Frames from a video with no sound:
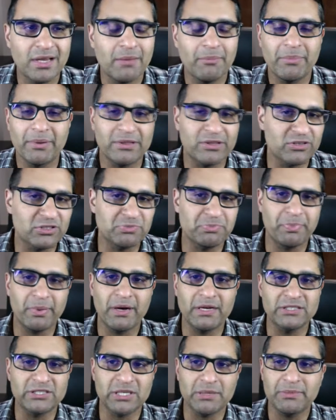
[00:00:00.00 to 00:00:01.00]
But there's a
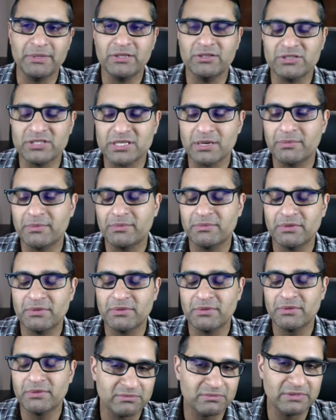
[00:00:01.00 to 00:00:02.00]
bunch. I mean, there's
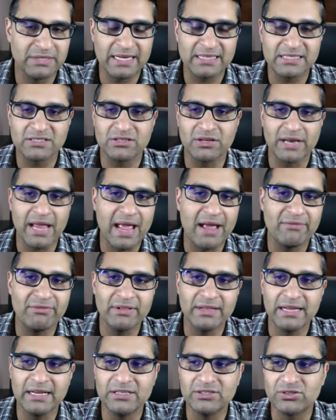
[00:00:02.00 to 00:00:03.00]
DEXs on
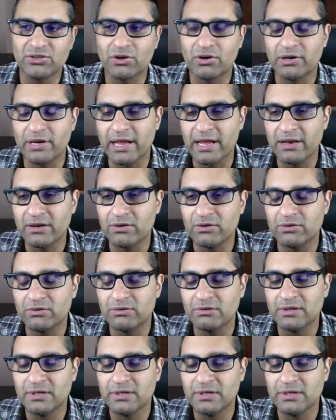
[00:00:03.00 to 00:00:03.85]
Avalanche, Cardano,